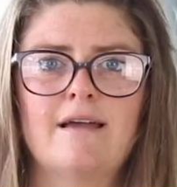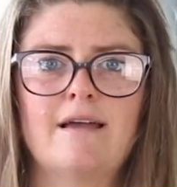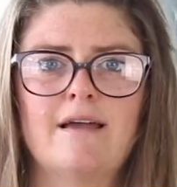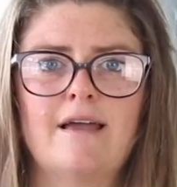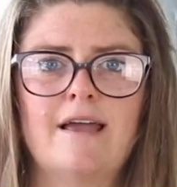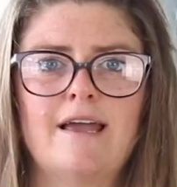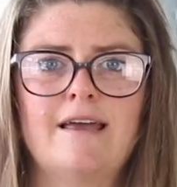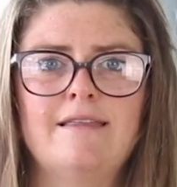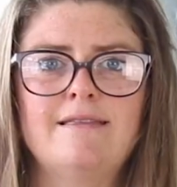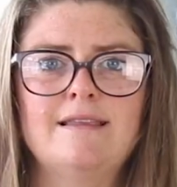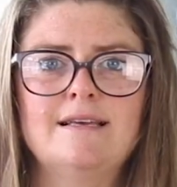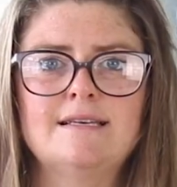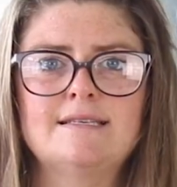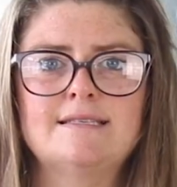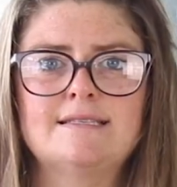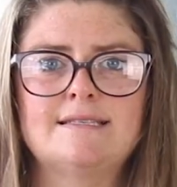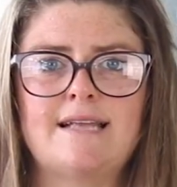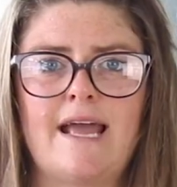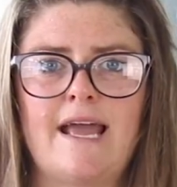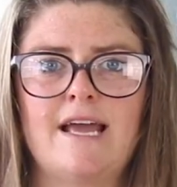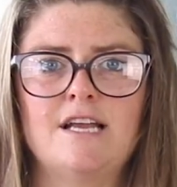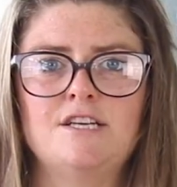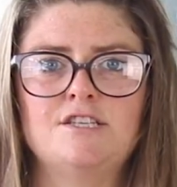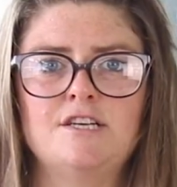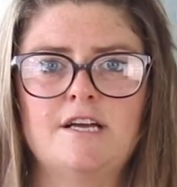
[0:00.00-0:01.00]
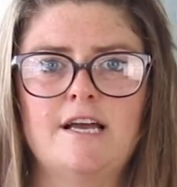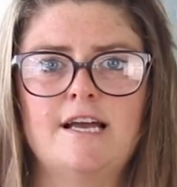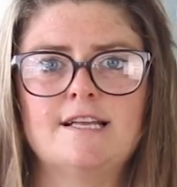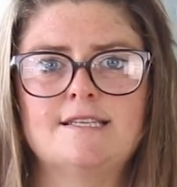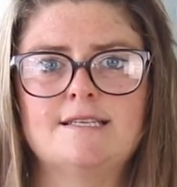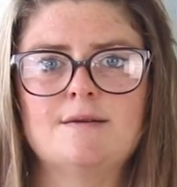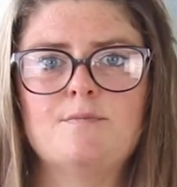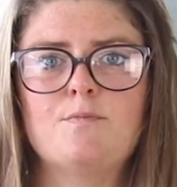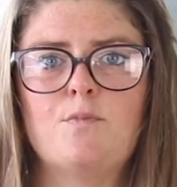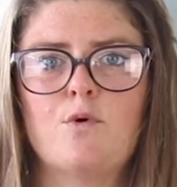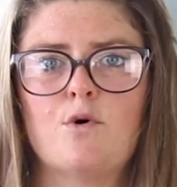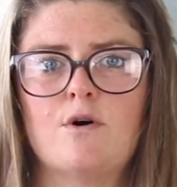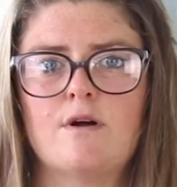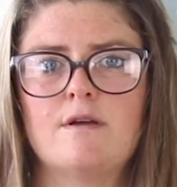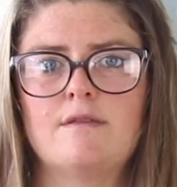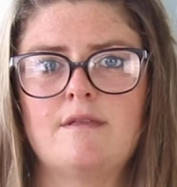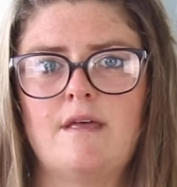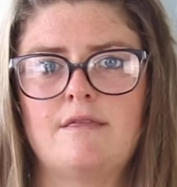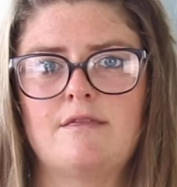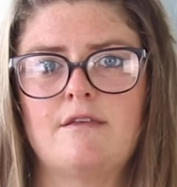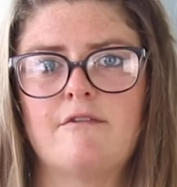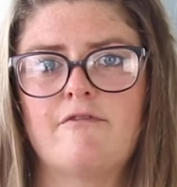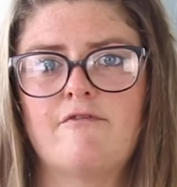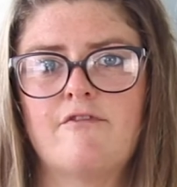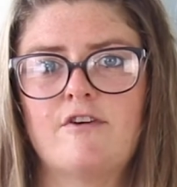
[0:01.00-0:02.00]
In this stage, it's important
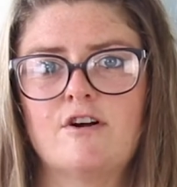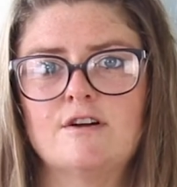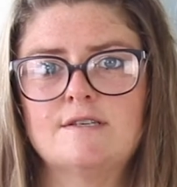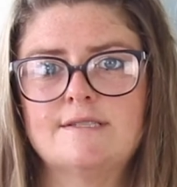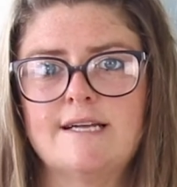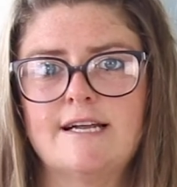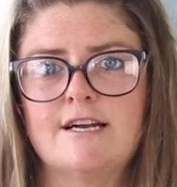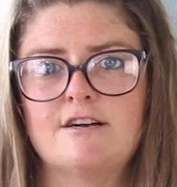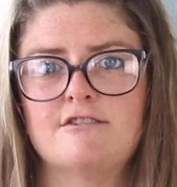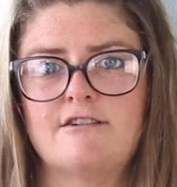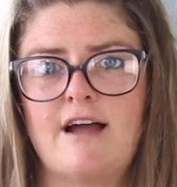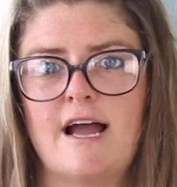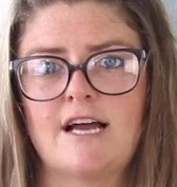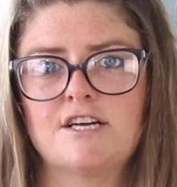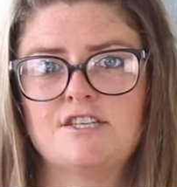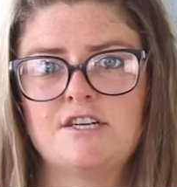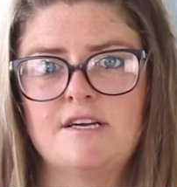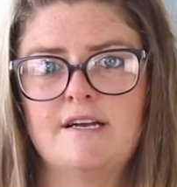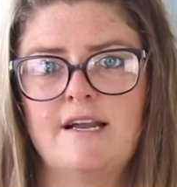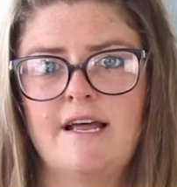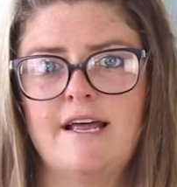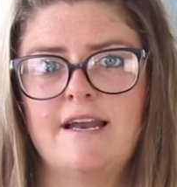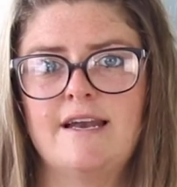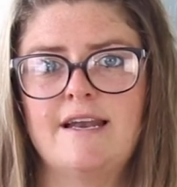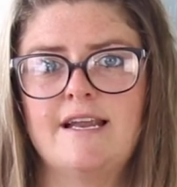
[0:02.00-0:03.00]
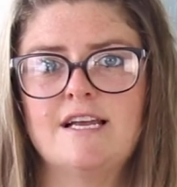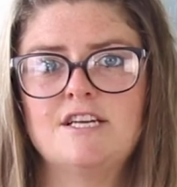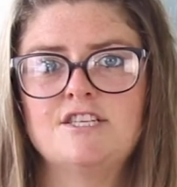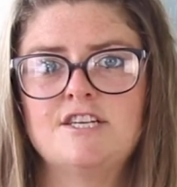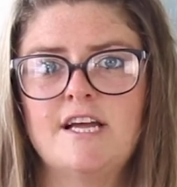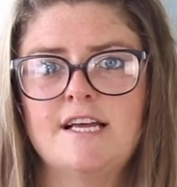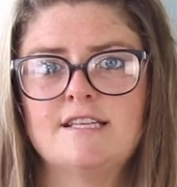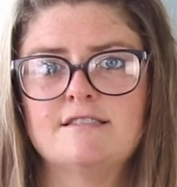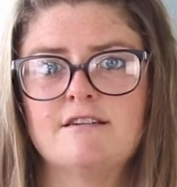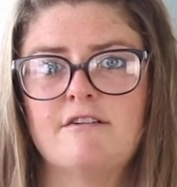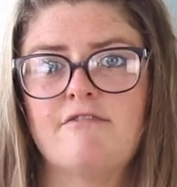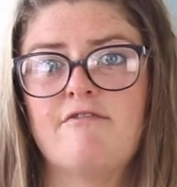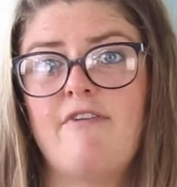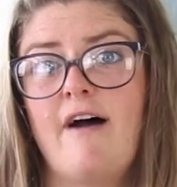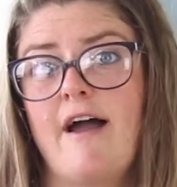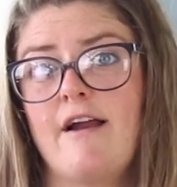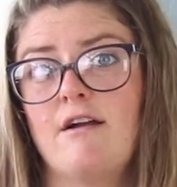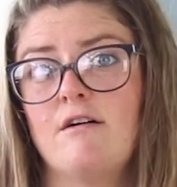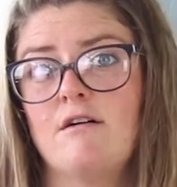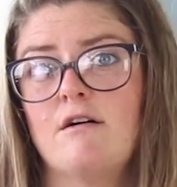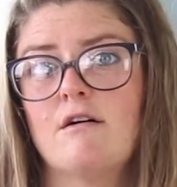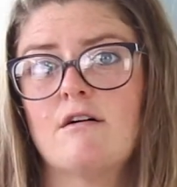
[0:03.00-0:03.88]
that the first interaction initiates a final